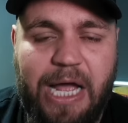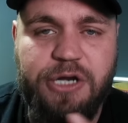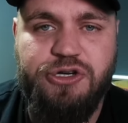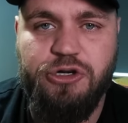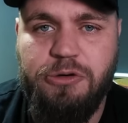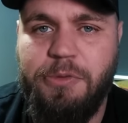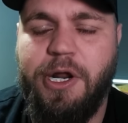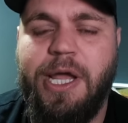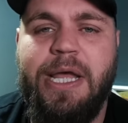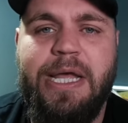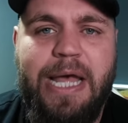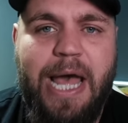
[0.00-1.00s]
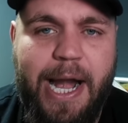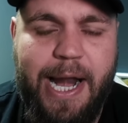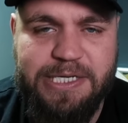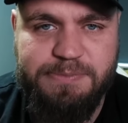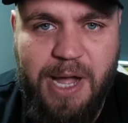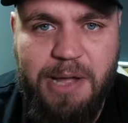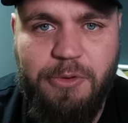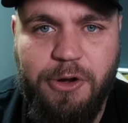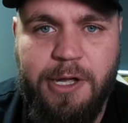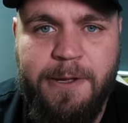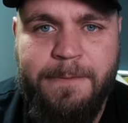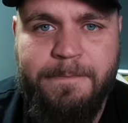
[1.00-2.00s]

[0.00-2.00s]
that's your money and that's my money.